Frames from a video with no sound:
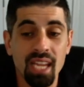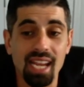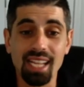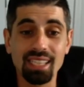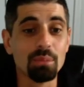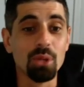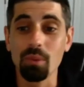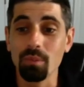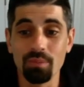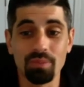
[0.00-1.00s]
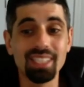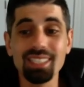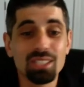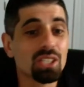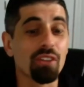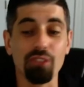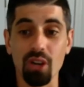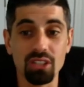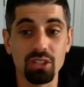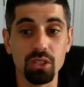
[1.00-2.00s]
and let them know this is tough
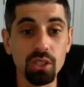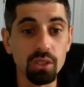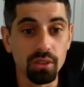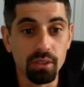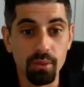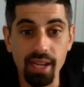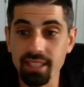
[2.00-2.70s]
for us too, right?